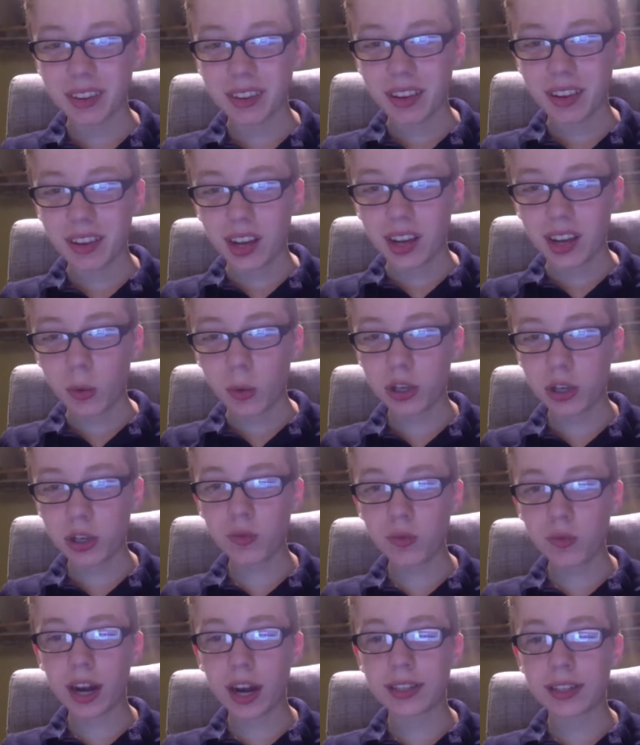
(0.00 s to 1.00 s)
Would you
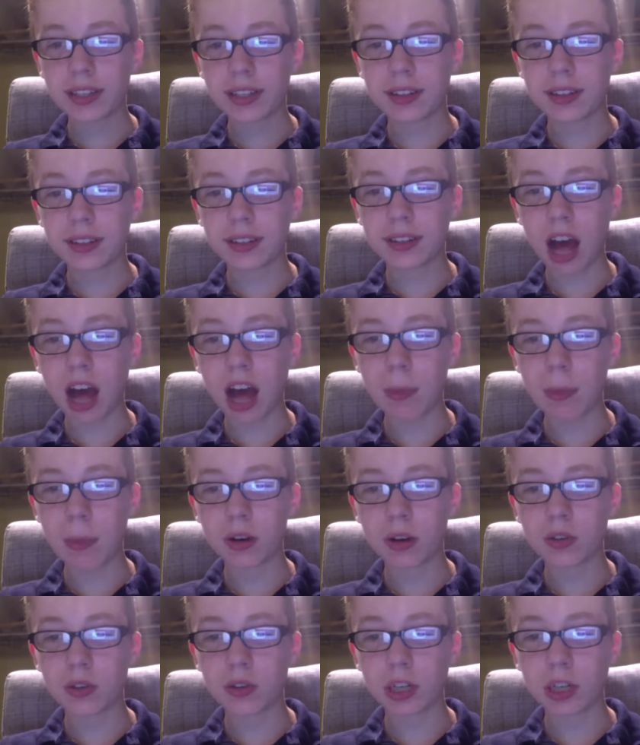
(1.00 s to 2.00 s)
ride Comet or
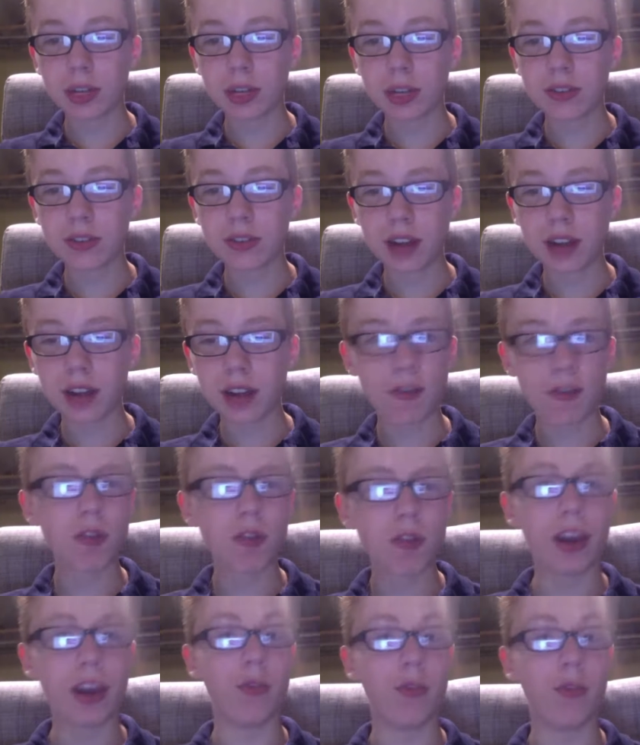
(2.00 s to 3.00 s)
Trailblazer? I've already
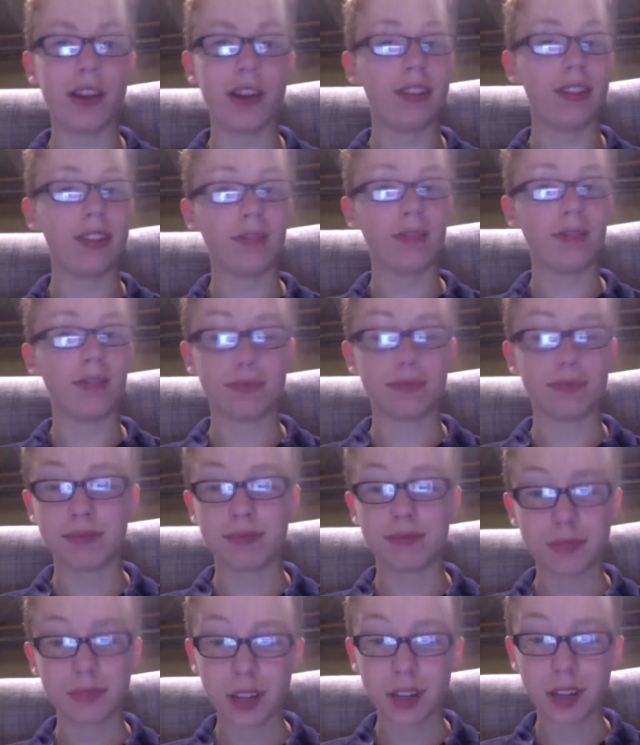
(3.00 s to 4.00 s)
ridden
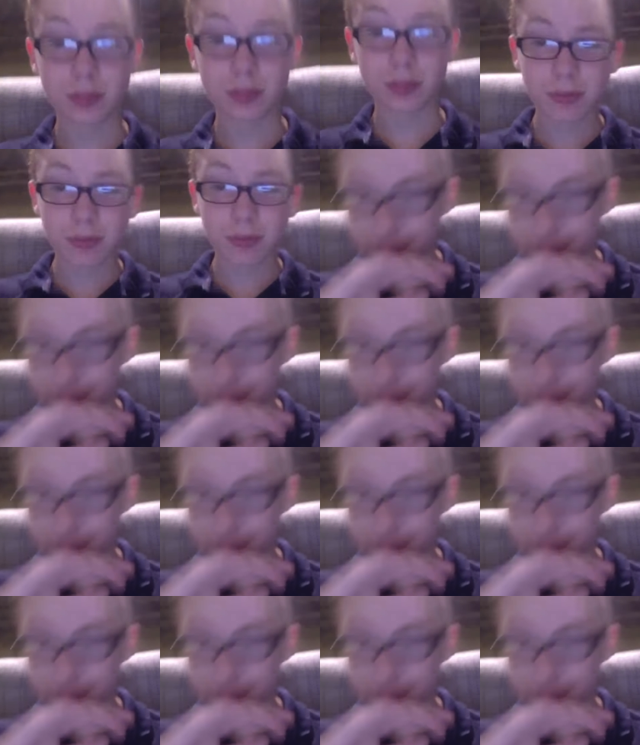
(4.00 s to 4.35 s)
them,